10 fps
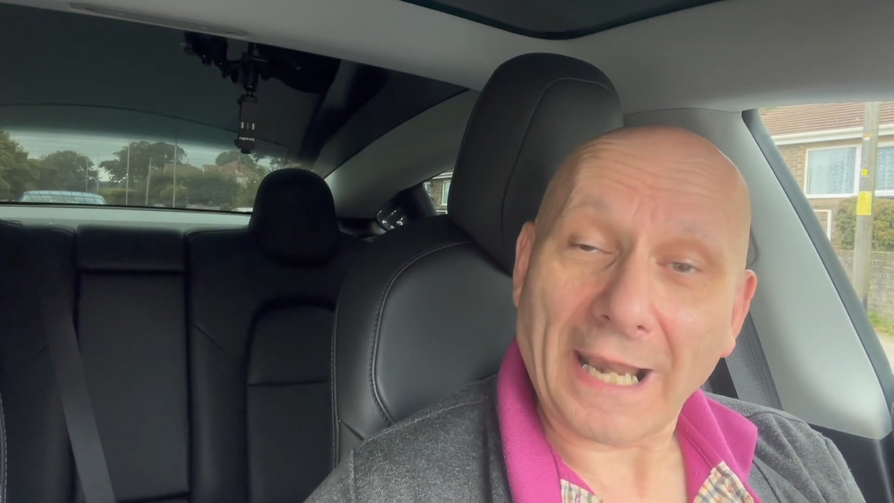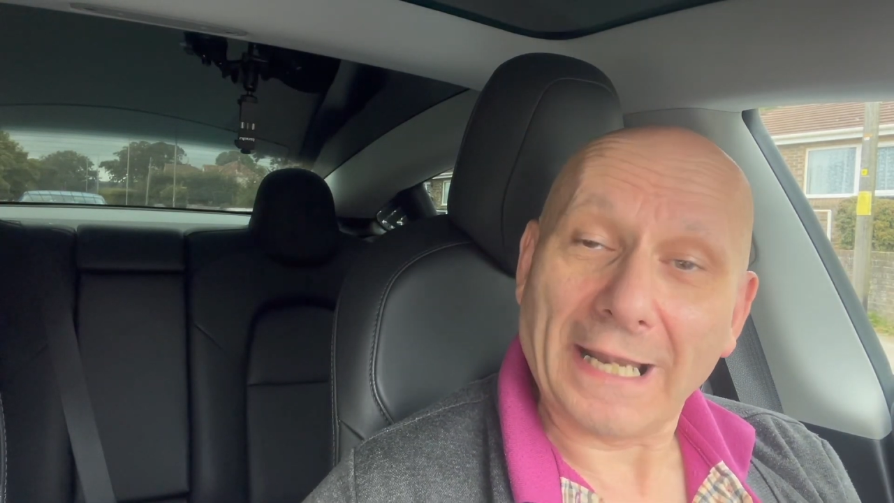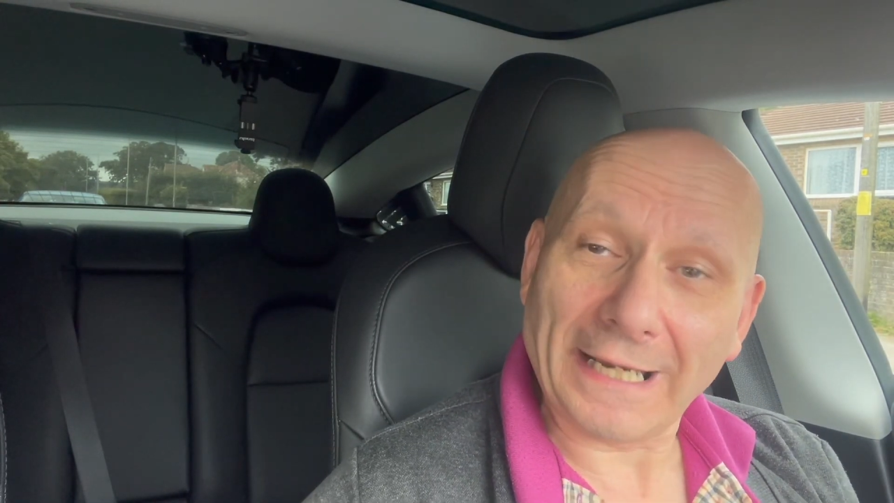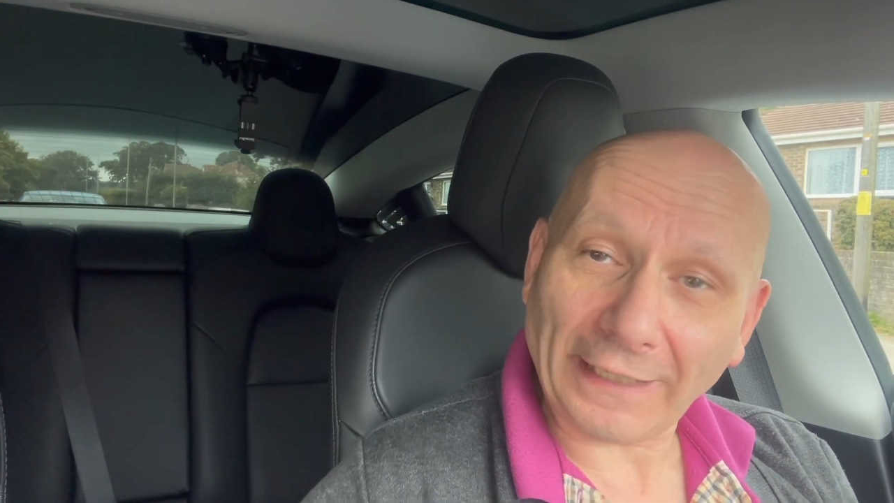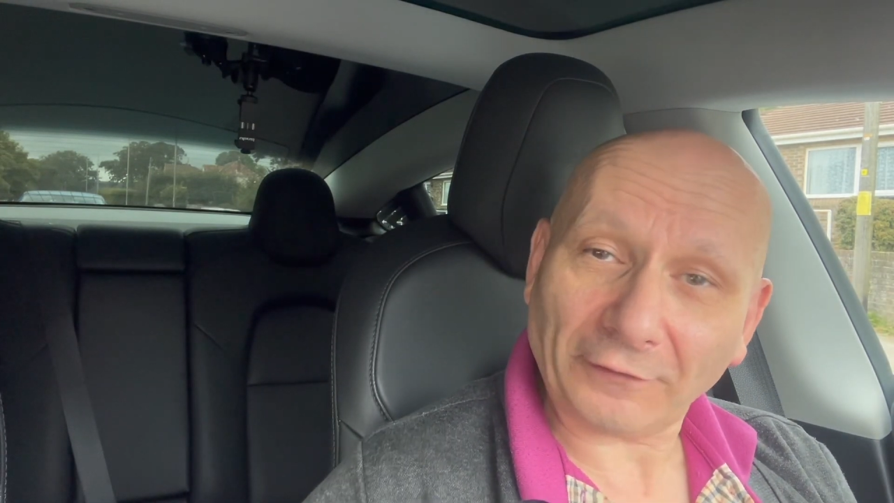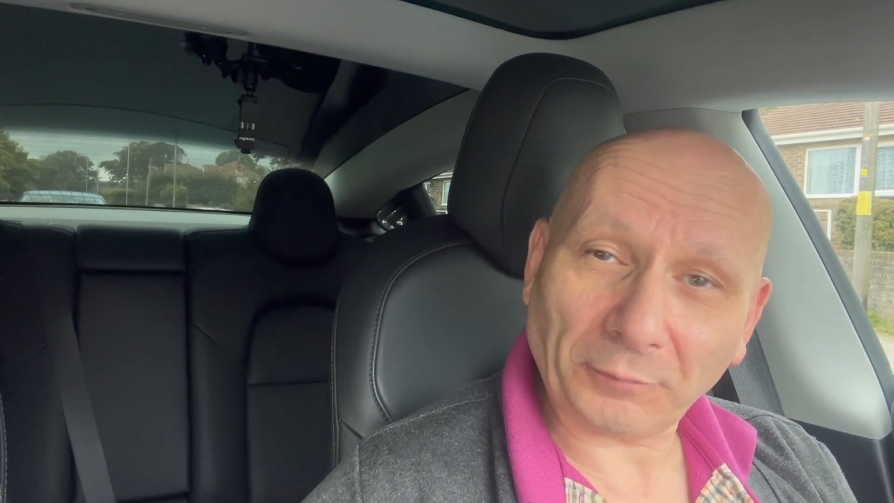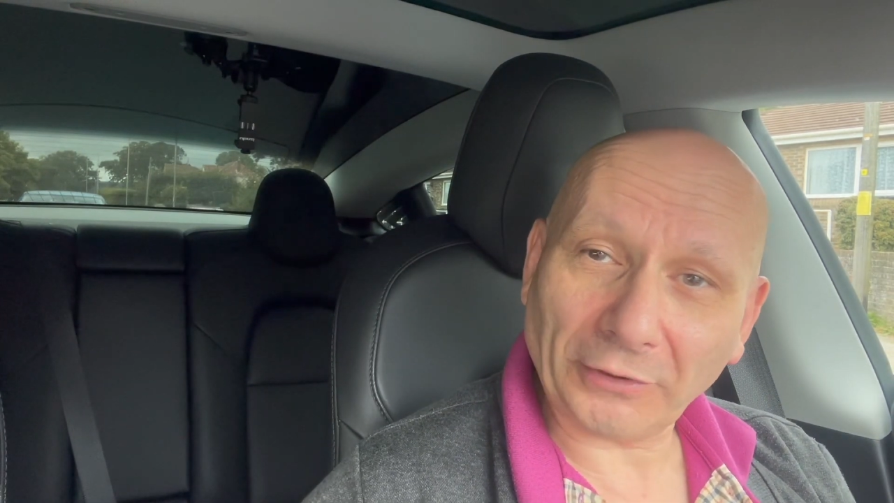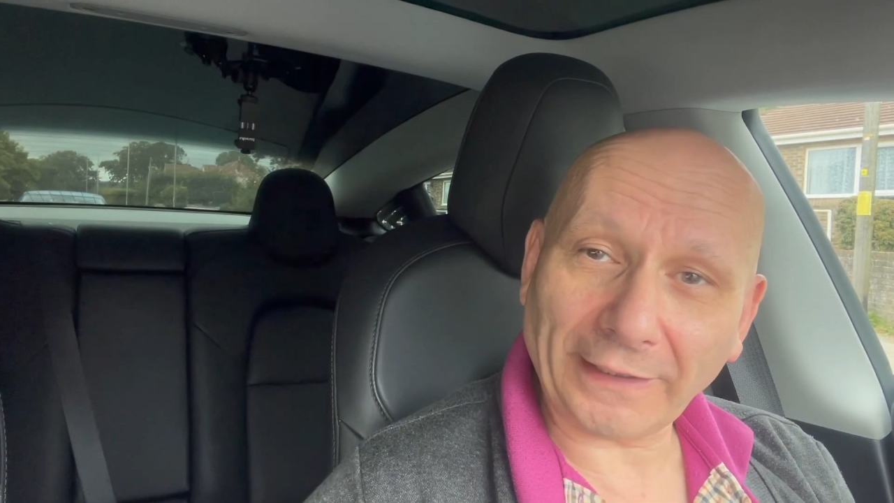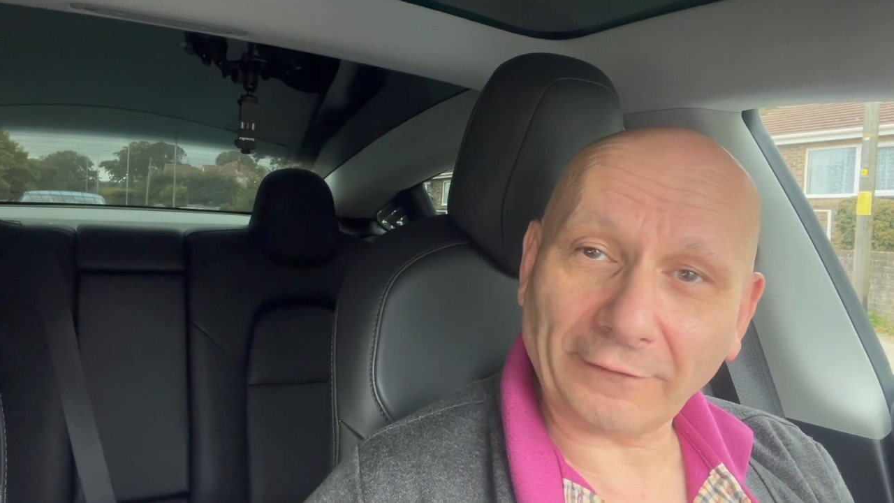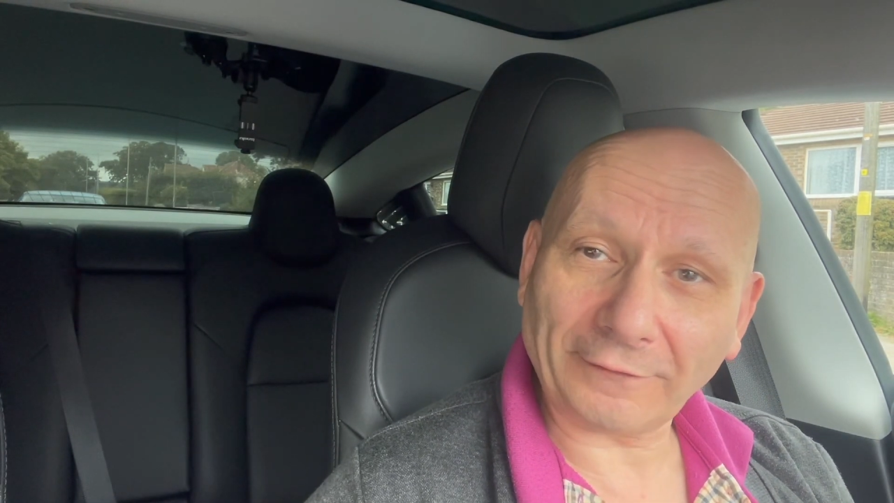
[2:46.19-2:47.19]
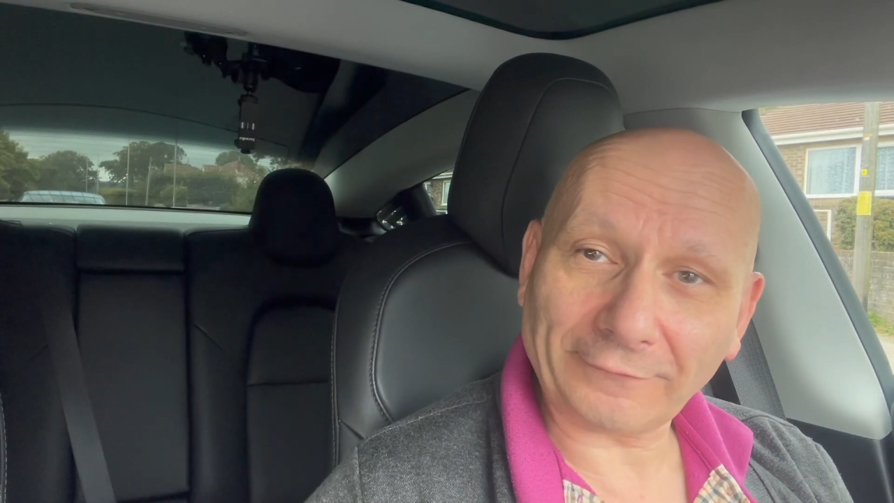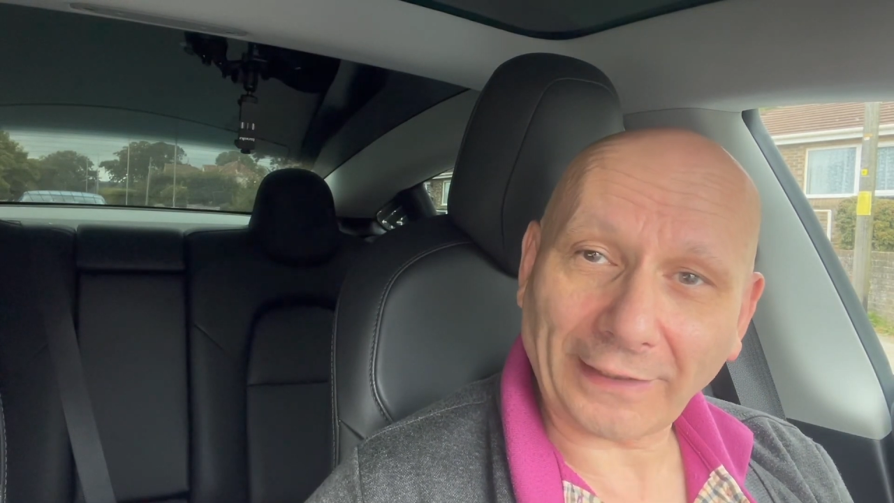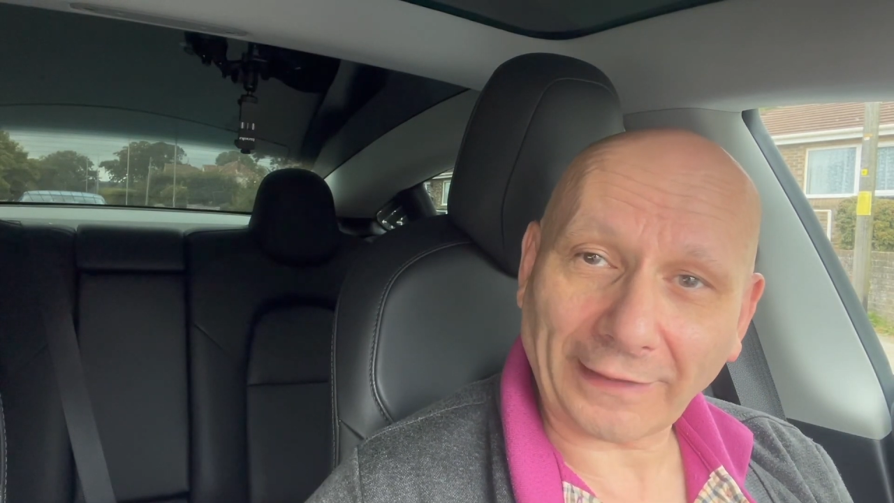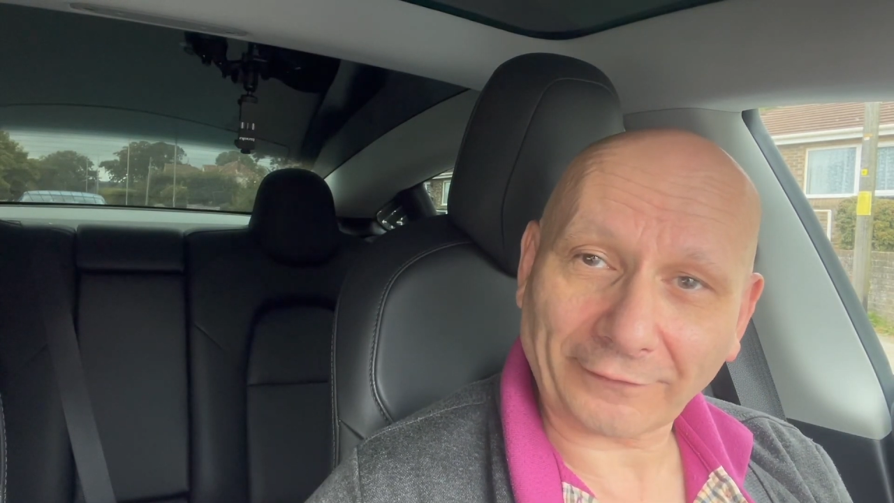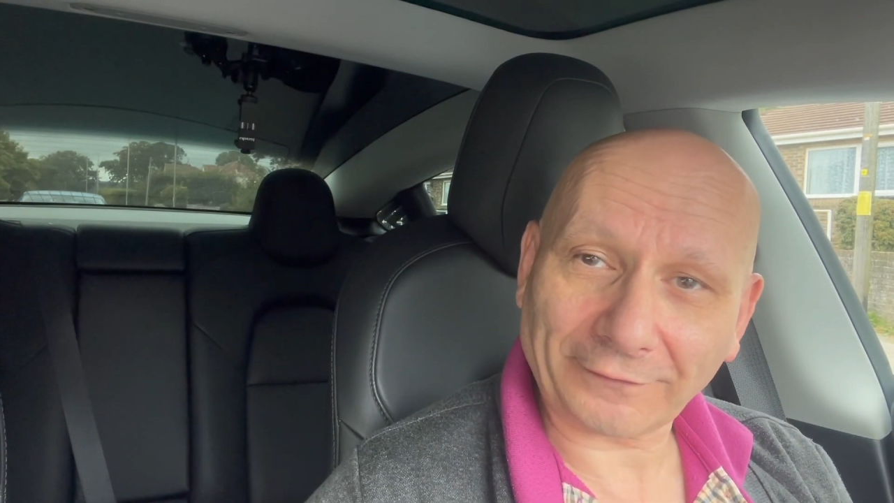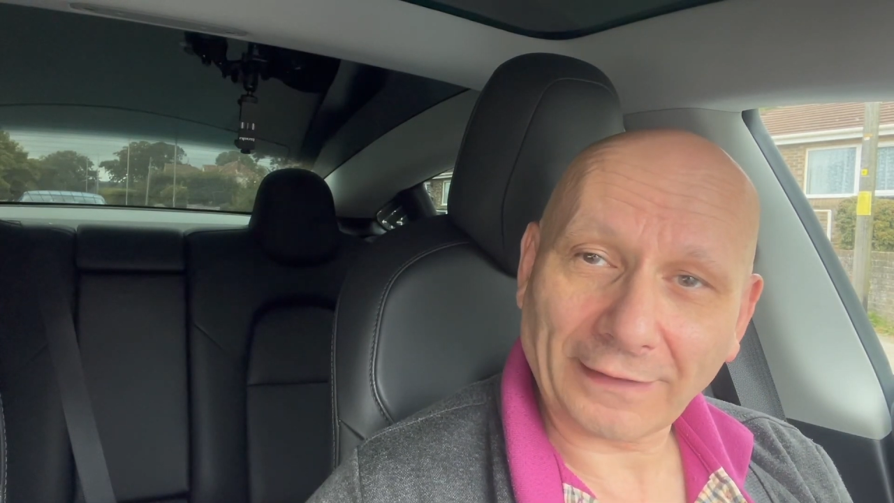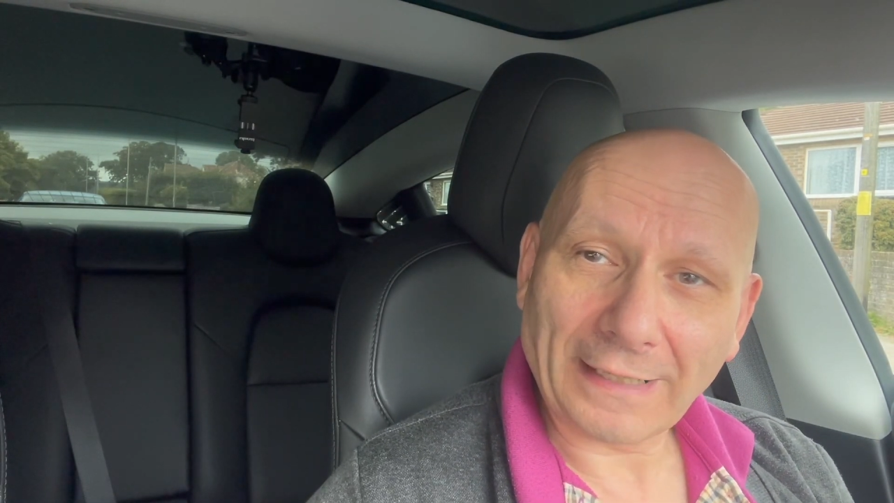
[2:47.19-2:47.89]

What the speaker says: let's put it into test.